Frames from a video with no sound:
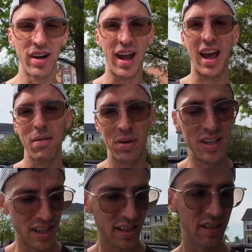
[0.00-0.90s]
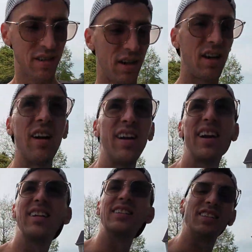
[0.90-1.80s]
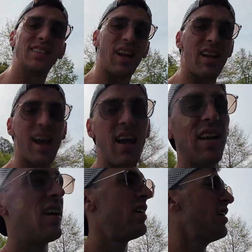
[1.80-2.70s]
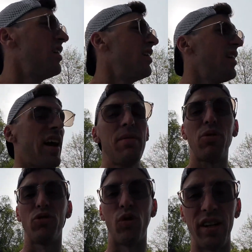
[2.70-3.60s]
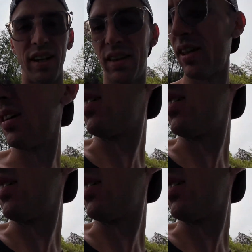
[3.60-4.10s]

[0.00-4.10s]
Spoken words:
happy Easter. It is Sunday, April 20th,